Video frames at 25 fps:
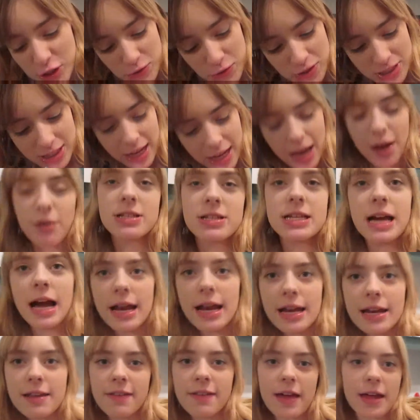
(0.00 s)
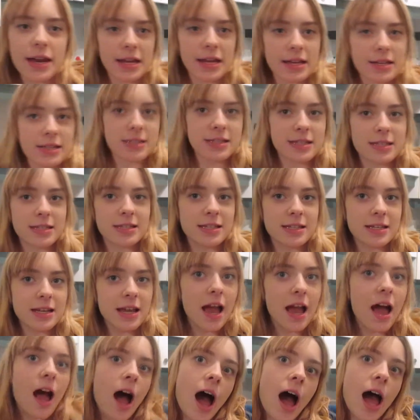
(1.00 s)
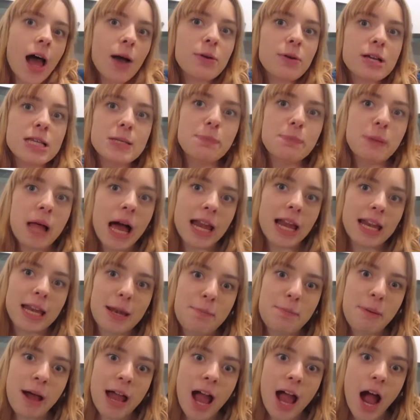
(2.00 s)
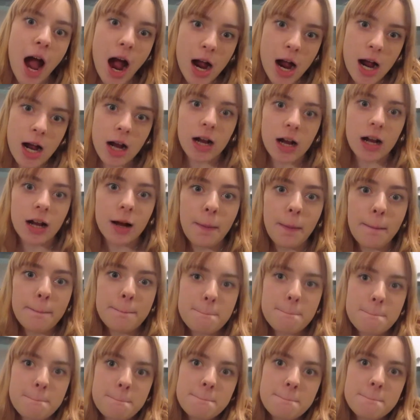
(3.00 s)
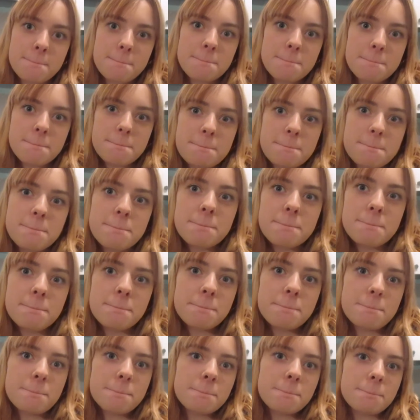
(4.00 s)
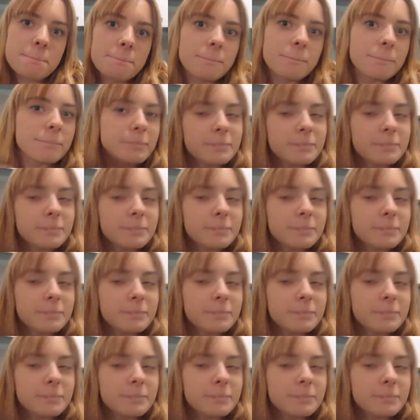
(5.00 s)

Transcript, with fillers: you see how tiny that is? I don't care. I was blinded by hunger. I don't care.